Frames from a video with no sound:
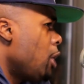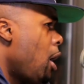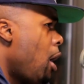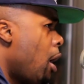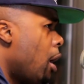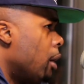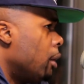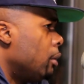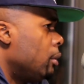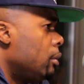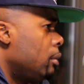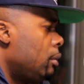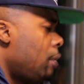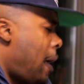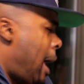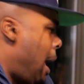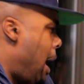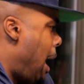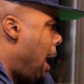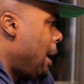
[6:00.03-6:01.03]
are.
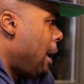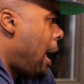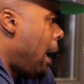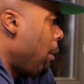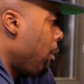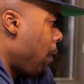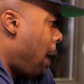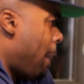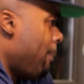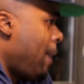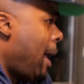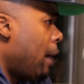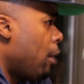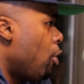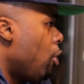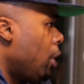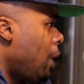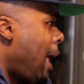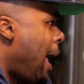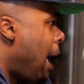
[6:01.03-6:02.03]
I'm not
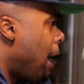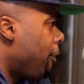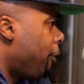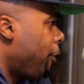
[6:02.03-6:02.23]
gonna lie.